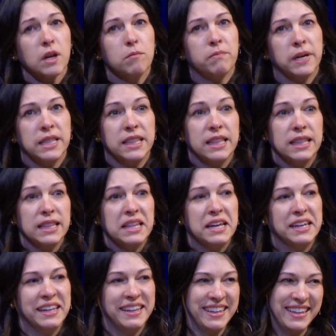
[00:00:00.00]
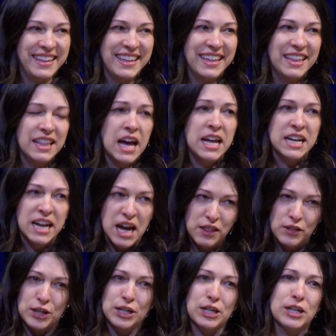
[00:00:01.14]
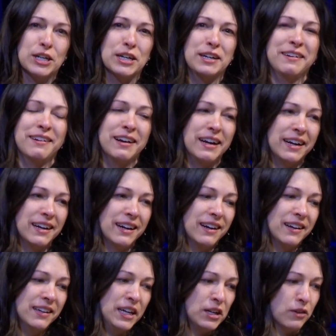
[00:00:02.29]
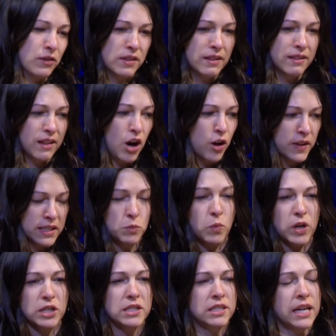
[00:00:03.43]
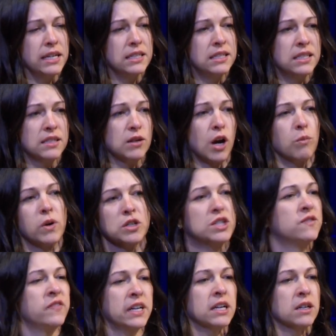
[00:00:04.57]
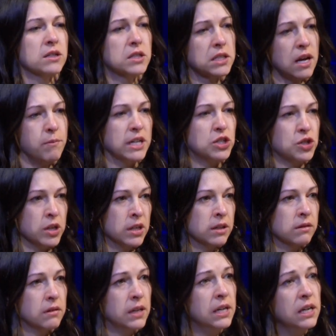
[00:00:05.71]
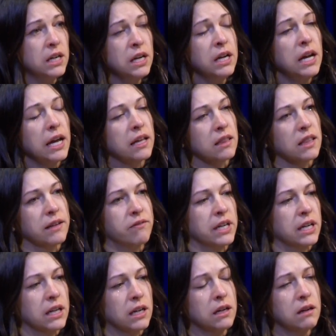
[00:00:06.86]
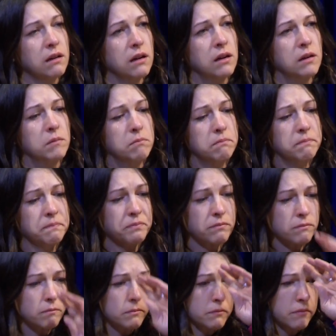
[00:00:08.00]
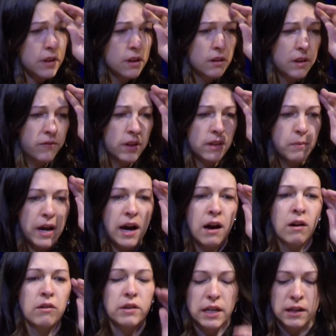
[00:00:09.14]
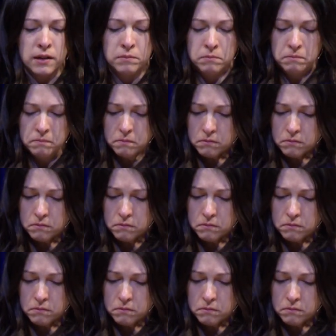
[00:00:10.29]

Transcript: But another, all these worst fears coming true and living them out. And